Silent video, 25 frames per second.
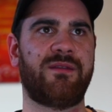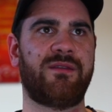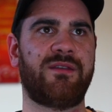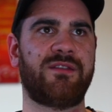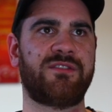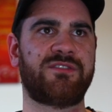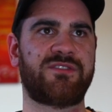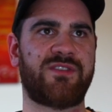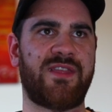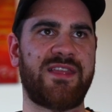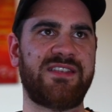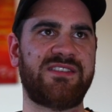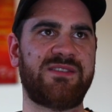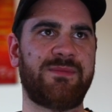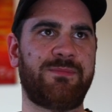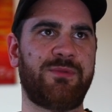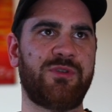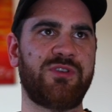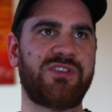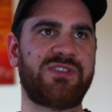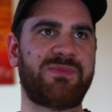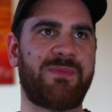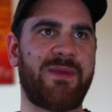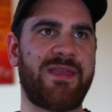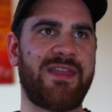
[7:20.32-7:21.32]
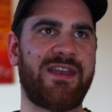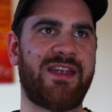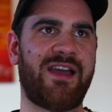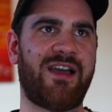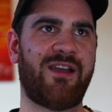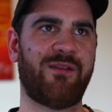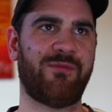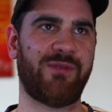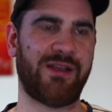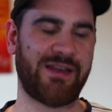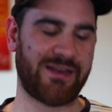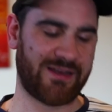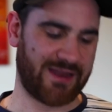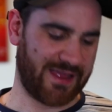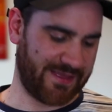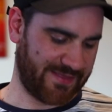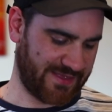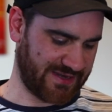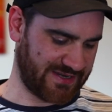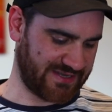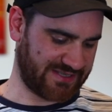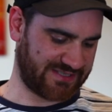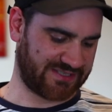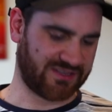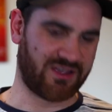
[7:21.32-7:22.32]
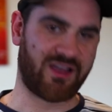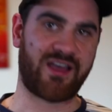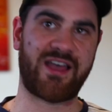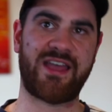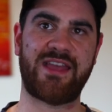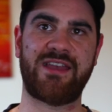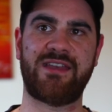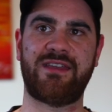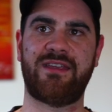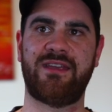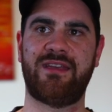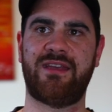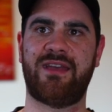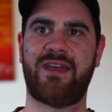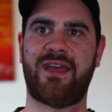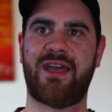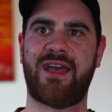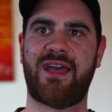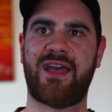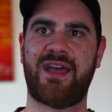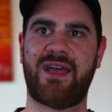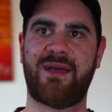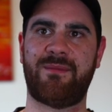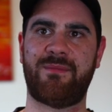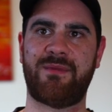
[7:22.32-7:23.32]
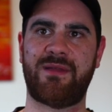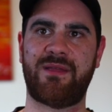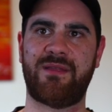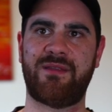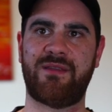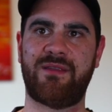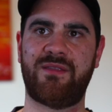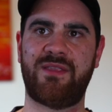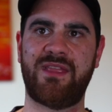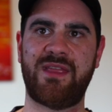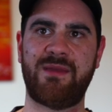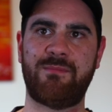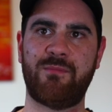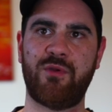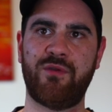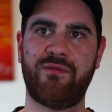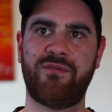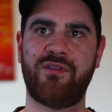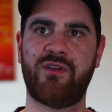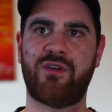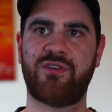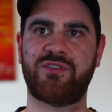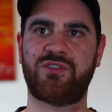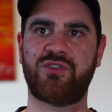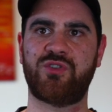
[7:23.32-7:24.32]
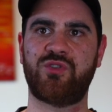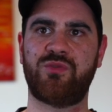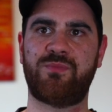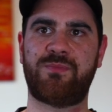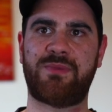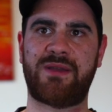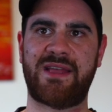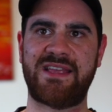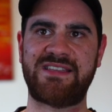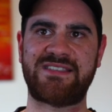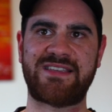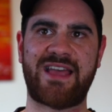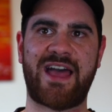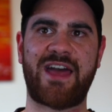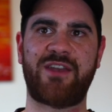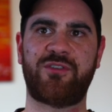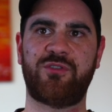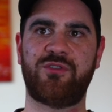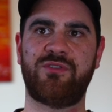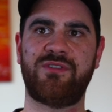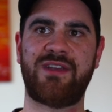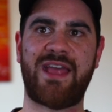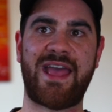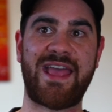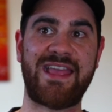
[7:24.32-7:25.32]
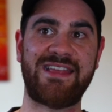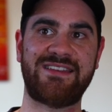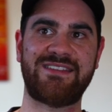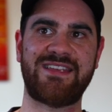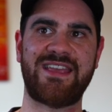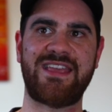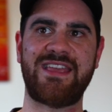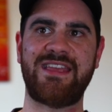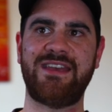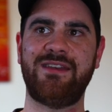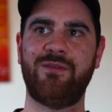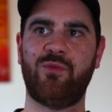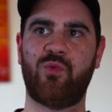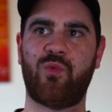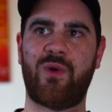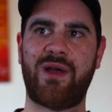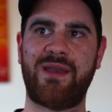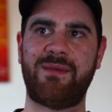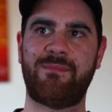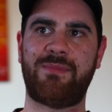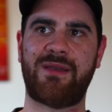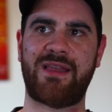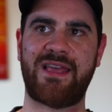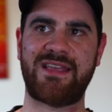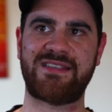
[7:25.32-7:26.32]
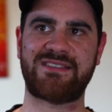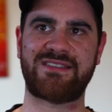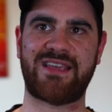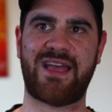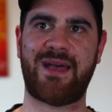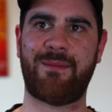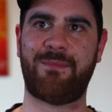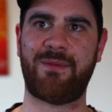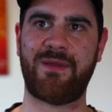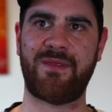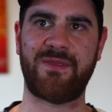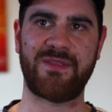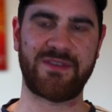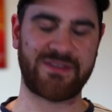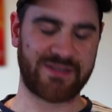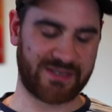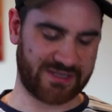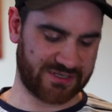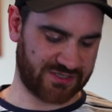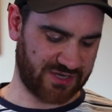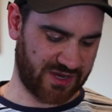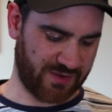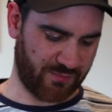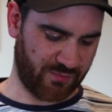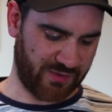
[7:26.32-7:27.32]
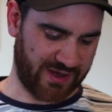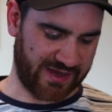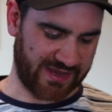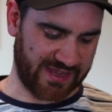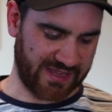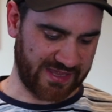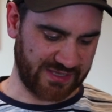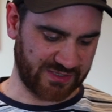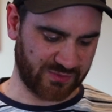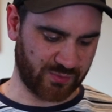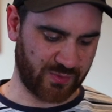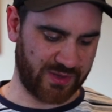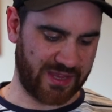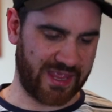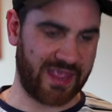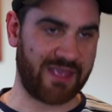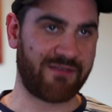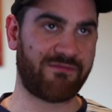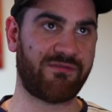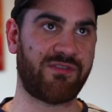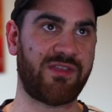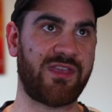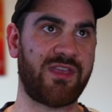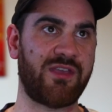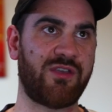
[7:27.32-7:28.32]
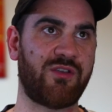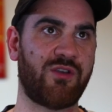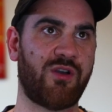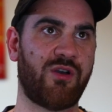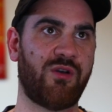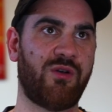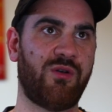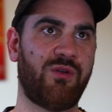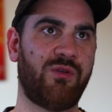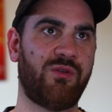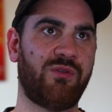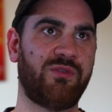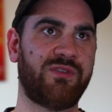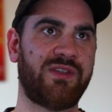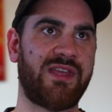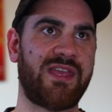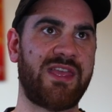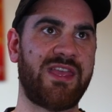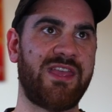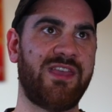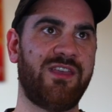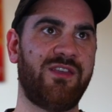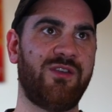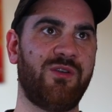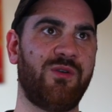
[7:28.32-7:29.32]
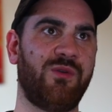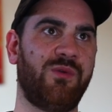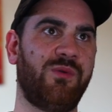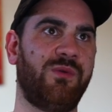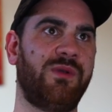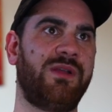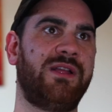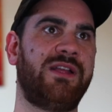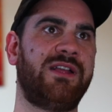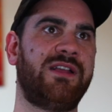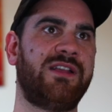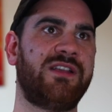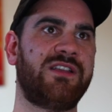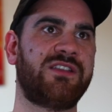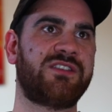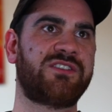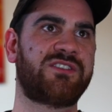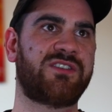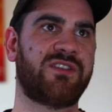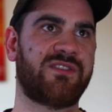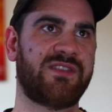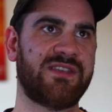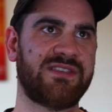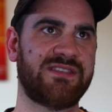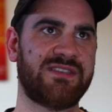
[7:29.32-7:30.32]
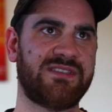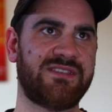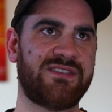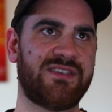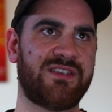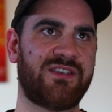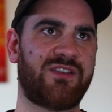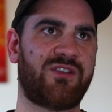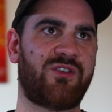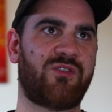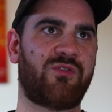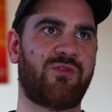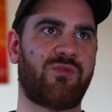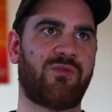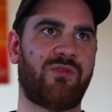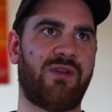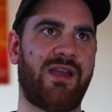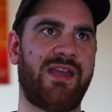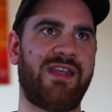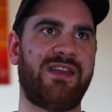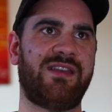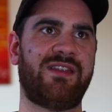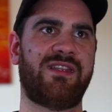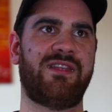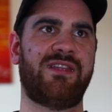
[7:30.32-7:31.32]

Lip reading: So that's the Blue Speeder. I really like the design. Then moving on to place 118, 1 place up in the ticket time rankings, we have the Gold Eagle. So this is a great